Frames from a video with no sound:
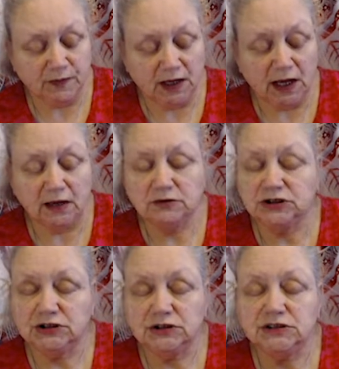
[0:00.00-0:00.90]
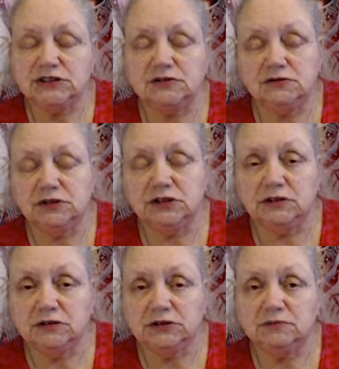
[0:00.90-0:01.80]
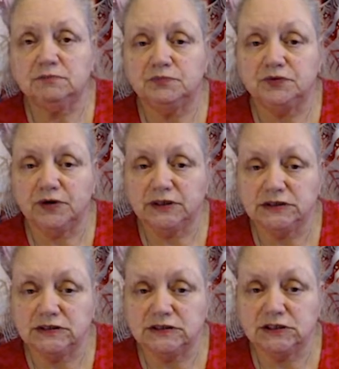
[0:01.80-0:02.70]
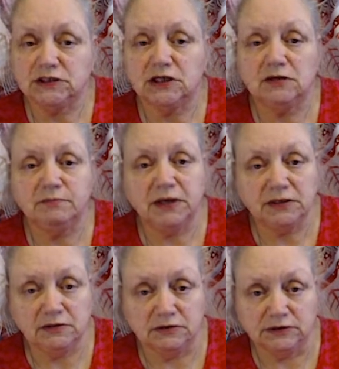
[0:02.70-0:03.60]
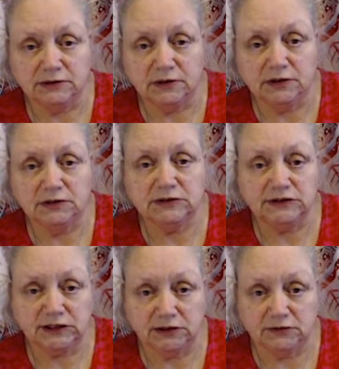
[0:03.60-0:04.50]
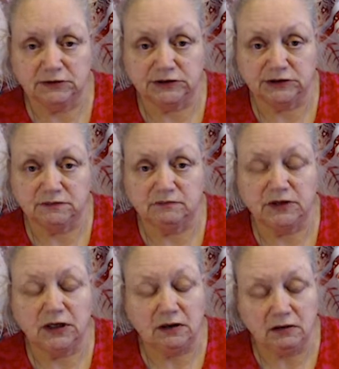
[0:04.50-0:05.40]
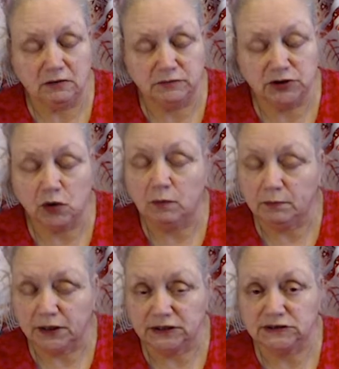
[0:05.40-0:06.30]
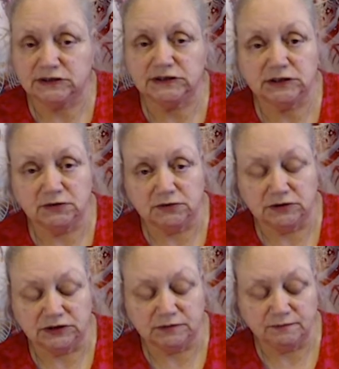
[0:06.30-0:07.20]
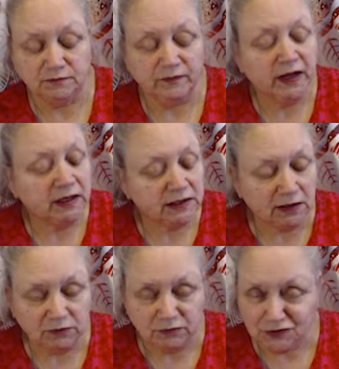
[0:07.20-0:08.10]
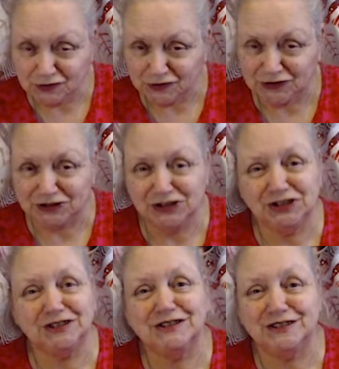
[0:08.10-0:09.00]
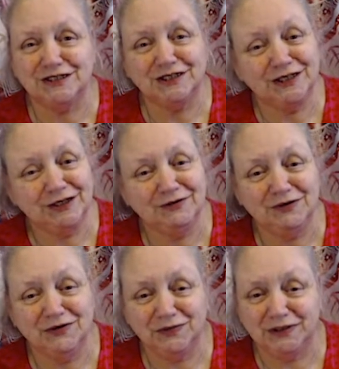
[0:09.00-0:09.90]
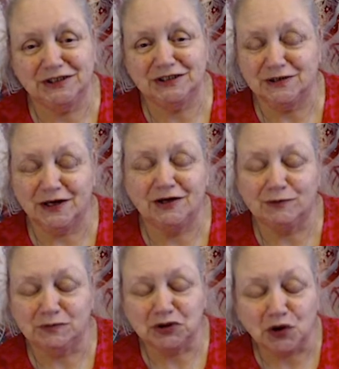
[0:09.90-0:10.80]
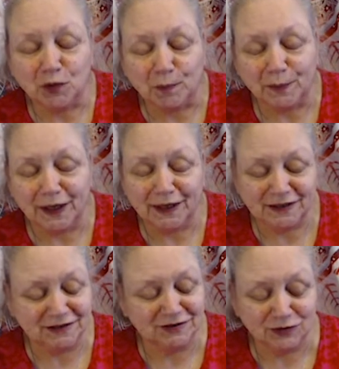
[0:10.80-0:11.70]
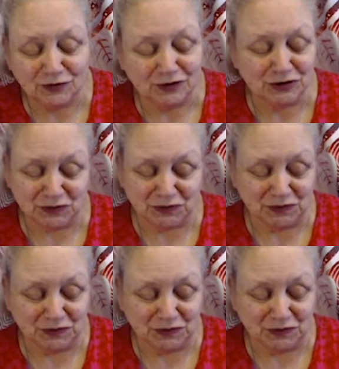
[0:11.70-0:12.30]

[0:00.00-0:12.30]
out in the tilt yard practicing their battle skills, their armed combat skills. Now, I'm not suggesting that you go into armed combat, not at all.